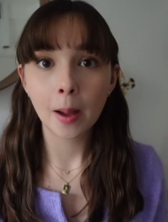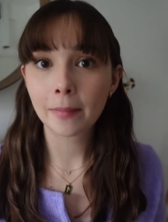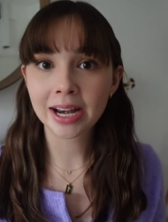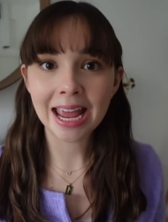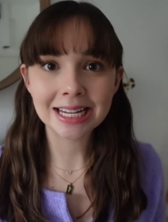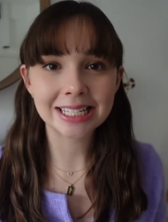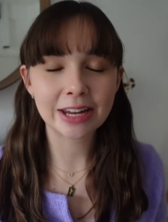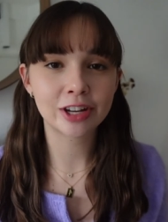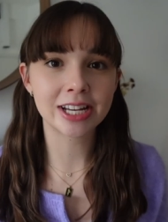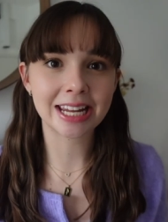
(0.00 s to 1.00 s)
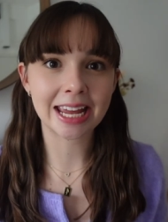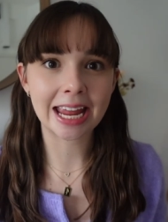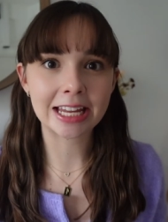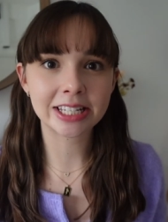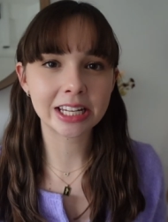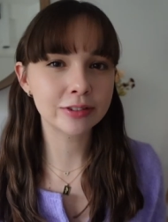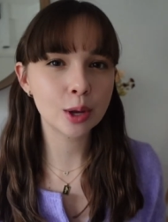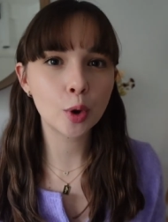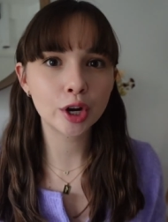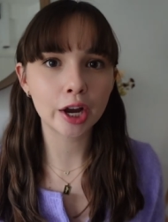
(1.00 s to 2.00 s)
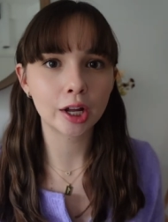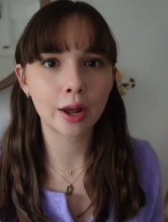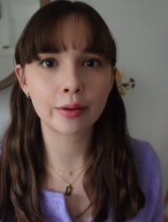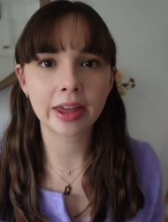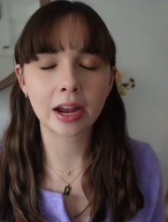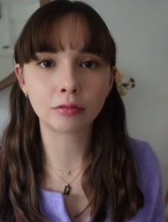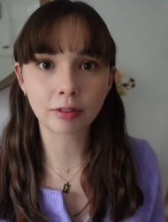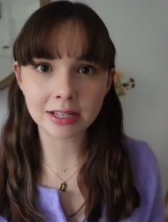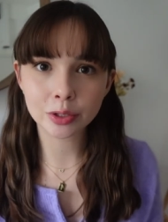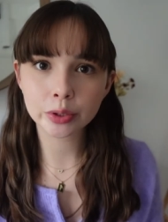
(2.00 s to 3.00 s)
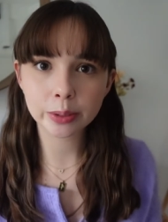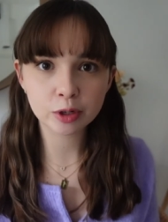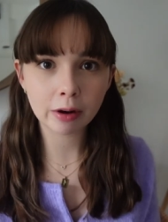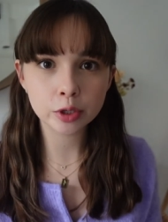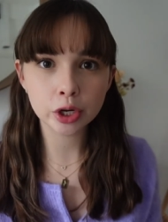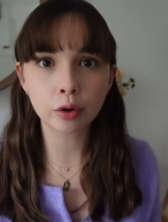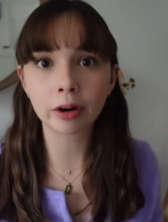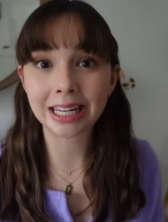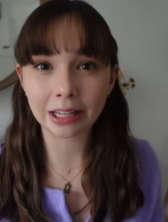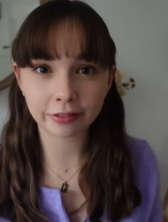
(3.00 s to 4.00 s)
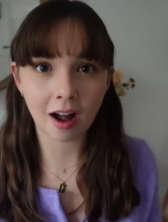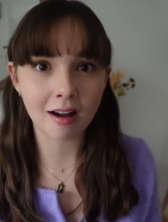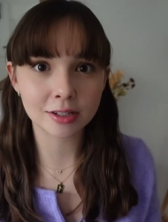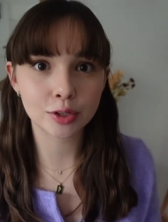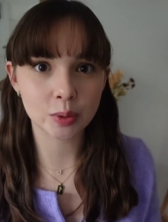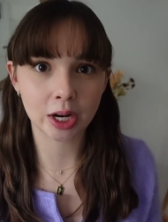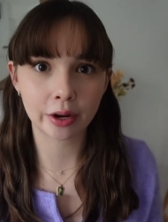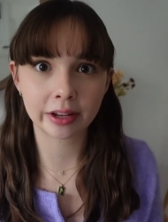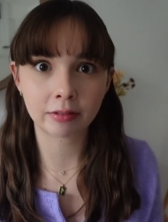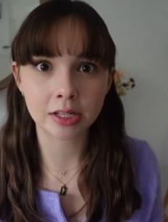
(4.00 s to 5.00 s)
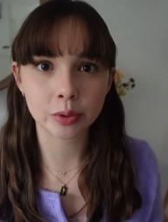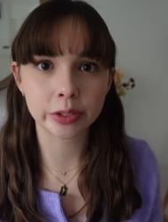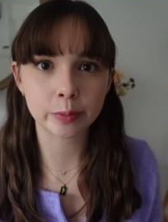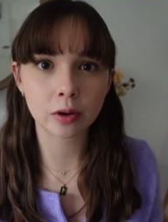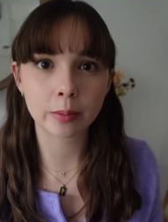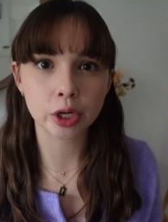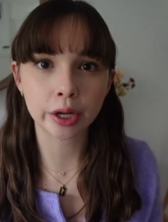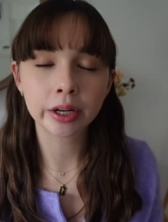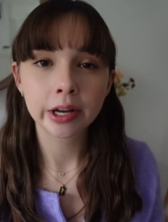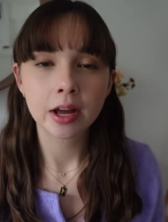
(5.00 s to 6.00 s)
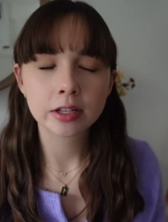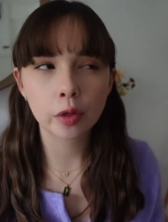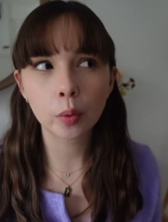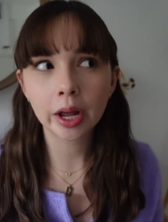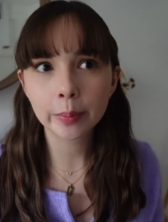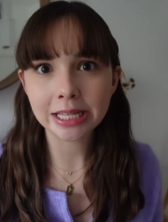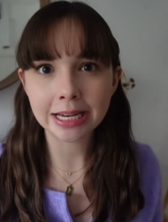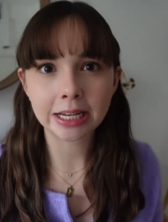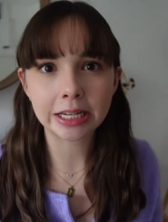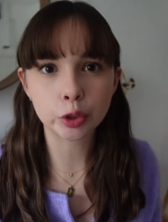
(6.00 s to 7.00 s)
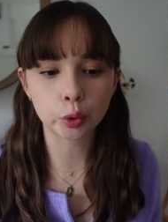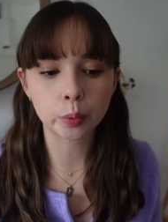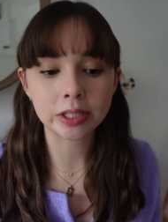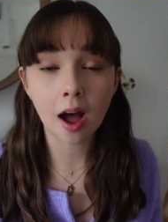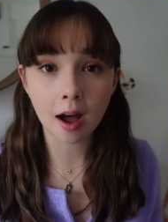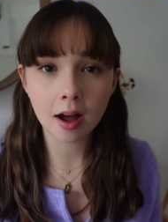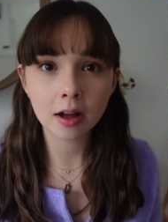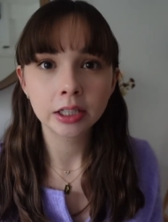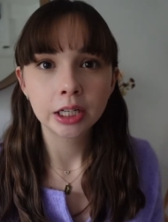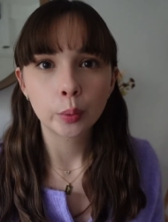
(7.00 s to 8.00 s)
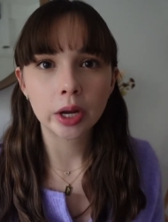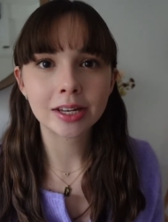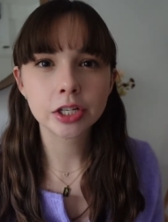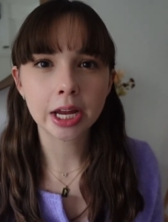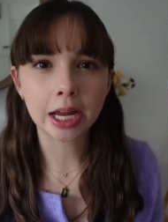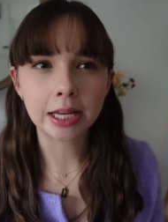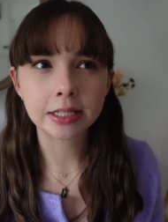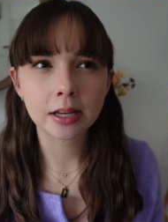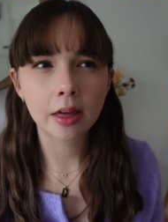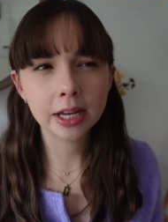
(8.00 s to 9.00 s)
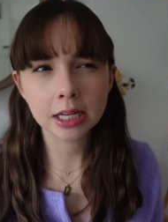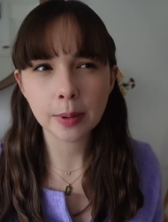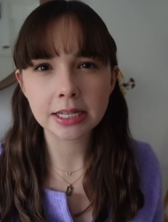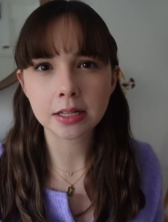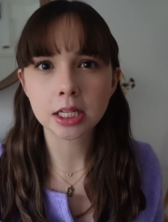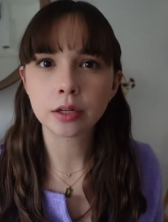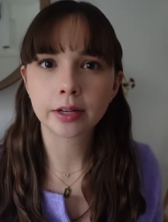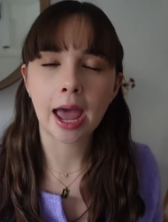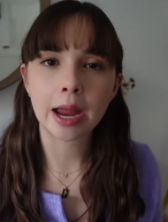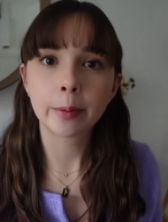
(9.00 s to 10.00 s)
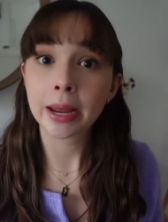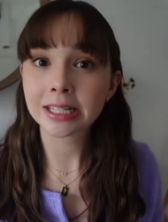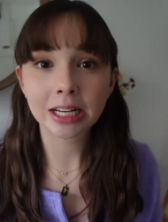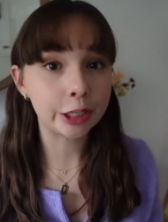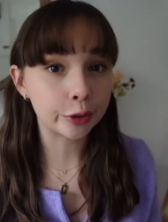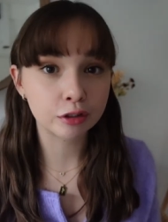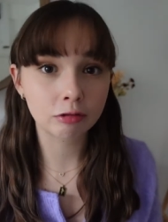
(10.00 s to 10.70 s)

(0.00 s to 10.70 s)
My next gift idea is to give someone a clothing rental subscription or a gift card to a clothing rental subscription. So the one I particularly saw was Hurr, which is, I think it's based in the UK, but basically you can